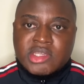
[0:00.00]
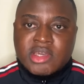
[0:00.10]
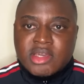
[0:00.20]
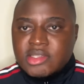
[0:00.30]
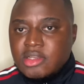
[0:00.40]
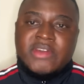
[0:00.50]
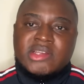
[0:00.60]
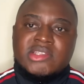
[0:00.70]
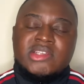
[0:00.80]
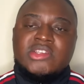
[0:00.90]
He said, no,
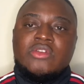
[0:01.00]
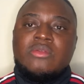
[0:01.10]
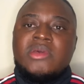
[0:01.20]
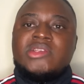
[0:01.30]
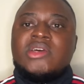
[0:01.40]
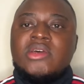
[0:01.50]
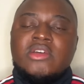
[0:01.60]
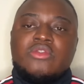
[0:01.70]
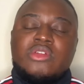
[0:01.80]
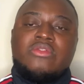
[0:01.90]
it's an internal matter,
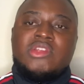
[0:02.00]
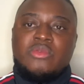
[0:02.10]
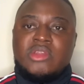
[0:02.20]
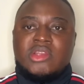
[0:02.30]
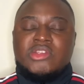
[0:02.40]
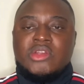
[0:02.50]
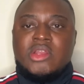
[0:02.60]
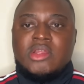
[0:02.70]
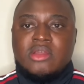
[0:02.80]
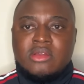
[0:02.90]
so they'll deal with it
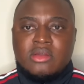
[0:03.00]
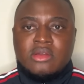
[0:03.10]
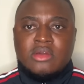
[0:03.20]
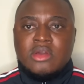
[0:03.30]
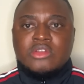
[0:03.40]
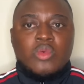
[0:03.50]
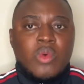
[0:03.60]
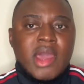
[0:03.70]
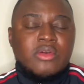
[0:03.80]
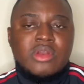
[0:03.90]
internally. So
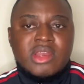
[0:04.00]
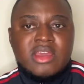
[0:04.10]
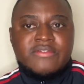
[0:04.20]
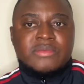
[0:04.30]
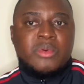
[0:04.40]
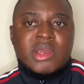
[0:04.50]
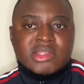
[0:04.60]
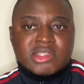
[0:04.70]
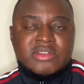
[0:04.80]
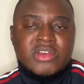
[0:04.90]
why couldn't he have applied
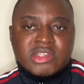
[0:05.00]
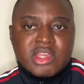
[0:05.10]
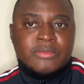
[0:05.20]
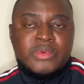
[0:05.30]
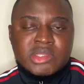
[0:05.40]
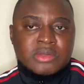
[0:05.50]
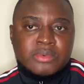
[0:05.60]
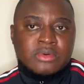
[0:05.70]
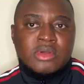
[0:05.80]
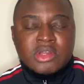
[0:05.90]
this very same
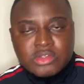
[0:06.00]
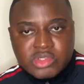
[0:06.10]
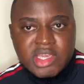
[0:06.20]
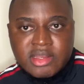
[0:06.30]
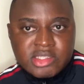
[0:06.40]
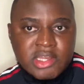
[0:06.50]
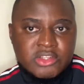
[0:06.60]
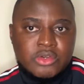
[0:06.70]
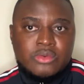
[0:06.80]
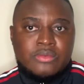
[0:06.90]
principle to Jadon
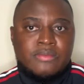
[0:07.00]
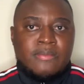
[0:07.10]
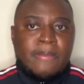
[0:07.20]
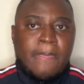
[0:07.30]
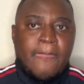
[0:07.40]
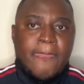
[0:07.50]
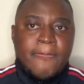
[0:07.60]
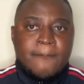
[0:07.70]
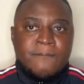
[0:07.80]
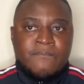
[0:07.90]
Sancho?
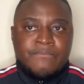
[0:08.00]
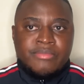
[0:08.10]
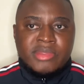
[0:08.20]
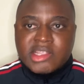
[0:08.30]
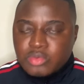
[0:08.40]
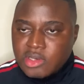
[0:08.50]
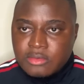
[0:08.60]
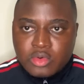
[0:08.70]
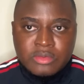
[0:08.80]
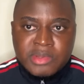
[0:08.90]
That's what you
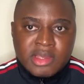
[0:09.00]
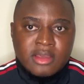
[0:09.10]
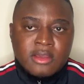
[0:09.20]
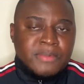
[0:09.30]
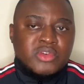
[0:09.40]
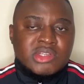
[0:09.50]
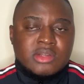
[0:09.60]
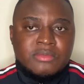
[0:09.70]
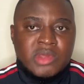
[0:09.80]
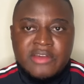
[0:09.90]
call being a hypocrite
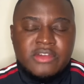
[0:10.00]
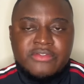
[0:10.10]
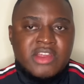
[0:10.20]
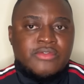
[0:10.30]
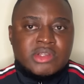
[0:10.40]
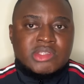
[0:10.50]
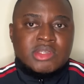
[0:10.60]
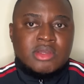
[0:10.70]
and having favorites.